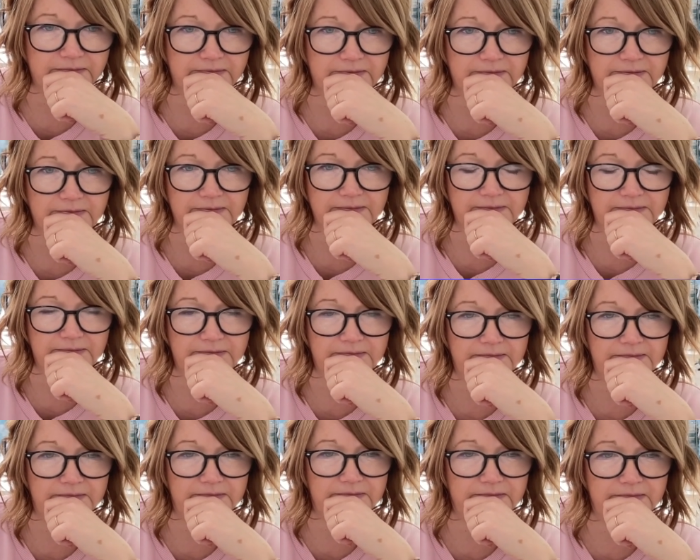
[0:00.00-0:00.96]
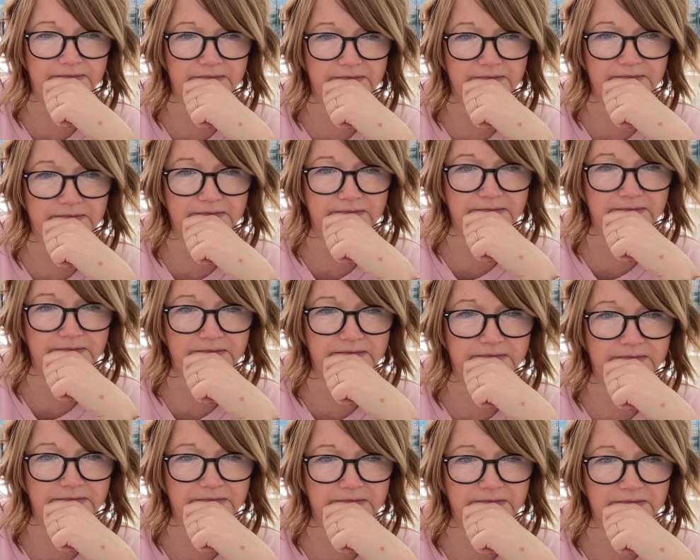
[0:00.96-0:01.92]

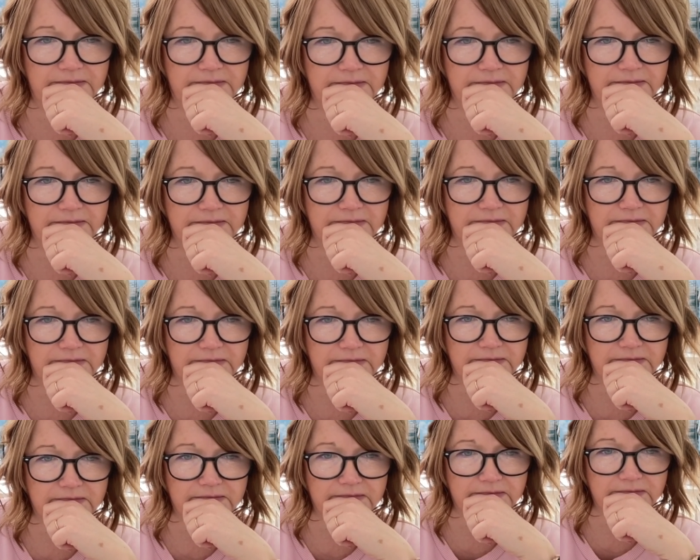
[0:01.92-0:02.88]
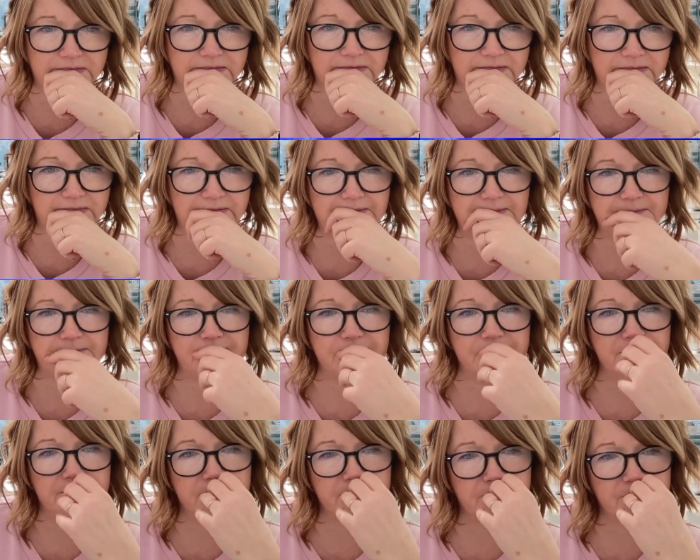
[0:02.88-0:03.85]

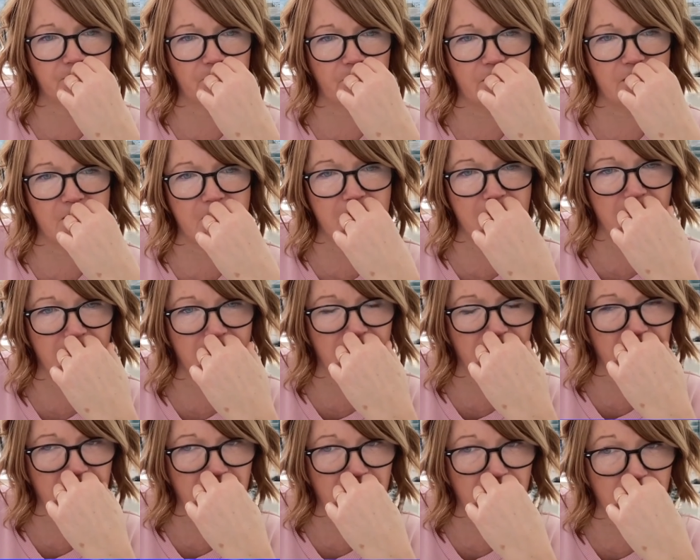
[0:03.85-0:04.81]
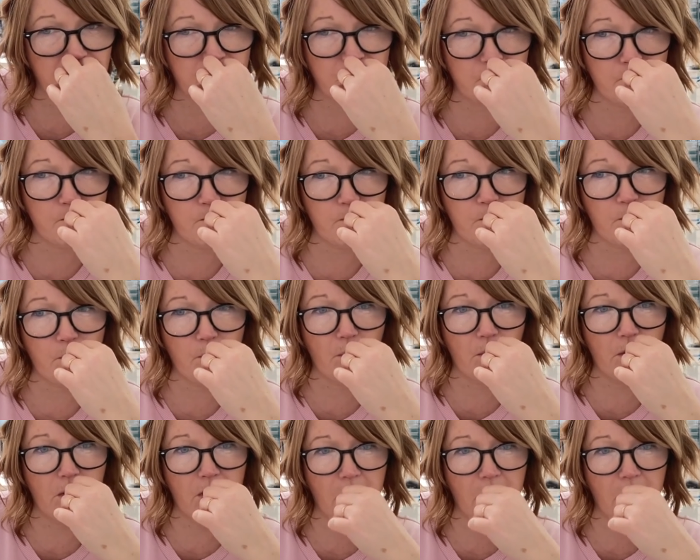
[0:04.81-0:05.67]
No words are spoken by the person on screen.